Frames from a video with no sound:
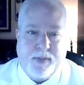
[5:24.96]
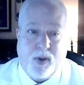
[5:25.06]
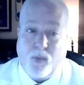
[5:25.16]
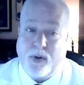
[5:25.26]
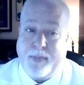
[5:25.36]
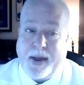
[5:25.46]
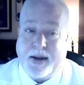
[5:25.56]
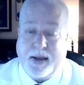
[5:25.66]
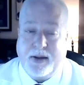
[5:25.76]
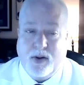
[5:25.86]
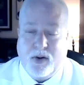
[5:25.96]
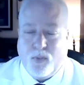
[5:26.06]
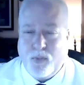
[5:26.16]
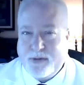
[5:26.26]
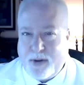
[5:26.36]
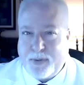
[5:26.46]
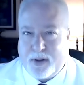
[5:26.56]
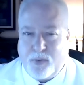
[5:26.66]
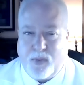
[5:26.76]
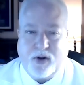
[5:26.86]
when many would
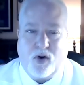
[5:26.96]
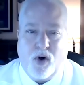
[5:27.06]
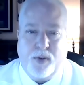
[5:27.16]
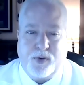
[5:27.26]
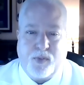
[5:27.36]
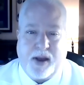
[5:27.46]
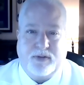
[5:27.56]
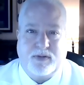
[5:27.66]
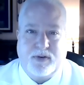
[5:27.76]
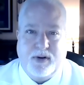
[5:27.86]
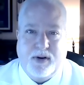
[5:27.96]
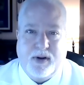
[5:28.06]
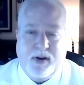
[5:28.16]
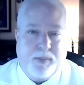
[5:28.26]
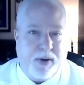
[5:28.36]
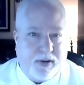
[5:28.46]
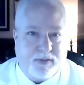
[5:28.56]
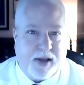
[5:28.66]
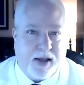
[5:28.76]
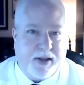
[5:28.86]
typically want to go home and rest, but
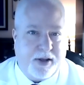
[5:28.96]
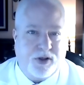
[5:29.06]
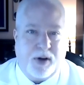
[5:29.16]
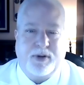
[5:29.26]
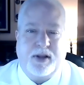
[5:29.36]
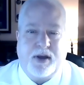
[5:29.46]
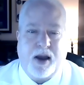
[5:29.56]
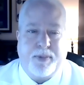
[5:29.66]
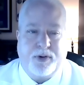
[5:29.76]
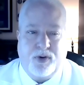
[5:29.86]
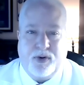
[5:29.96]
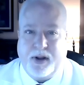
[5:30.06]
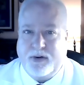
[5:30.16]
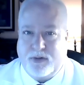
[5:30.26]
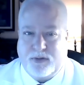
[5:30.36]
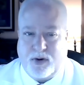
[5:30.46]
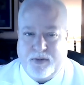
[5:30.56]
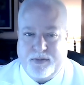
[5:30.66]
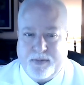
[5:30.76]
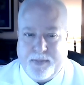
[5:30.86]
instead they jumped at the opportunity to
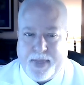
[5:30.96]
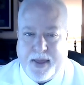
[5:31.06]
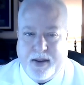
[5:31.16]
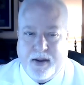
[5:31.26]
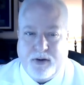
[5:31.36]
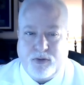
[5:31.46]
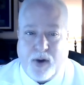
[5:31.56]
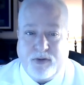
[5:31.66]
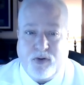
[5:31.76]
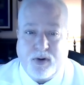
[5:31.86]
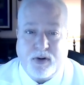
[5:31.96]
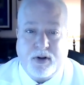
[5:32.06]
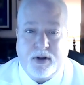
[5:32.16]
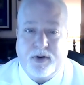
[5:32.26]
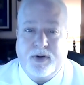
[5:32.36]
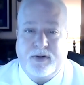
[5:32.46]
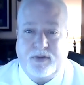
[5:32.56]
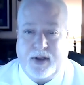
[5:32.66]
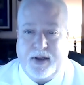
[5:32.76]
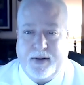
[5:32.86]
serve. So as you can clearly
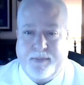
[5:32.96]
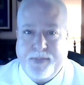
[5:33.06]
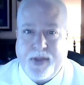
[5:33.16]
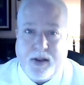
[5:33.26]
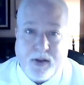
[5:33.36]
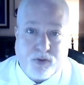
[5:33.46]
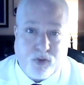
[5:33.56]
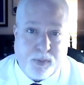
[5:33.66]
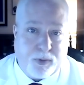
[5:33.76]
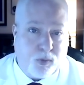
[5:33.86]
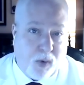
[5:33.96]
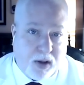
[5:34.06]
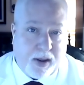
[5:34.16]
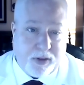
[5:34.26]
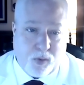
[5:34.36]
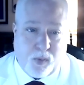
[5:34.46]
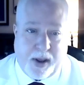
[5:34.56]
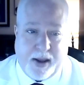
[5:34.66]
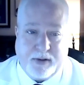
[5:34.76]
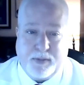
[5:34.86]
see, this group is well on their
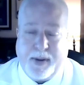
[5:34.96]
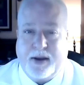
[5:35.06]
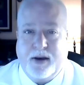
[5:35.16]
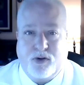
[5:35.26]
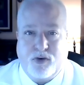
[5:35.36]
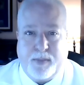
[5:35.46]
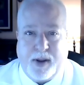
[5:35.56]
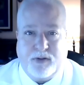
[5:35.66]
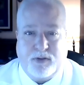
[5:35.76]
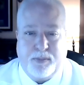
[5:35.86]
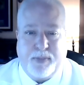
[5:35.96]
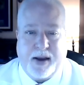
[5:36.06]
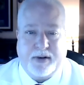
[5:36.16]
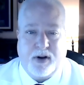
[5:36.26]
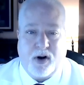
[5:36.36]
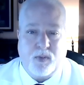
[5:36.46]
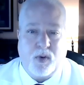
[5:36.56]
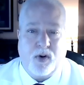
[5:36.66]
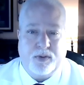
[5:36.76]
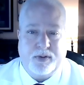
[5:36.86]
way to making a tremendous impact in our
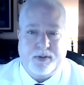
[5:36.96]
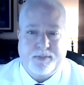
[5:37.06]
world.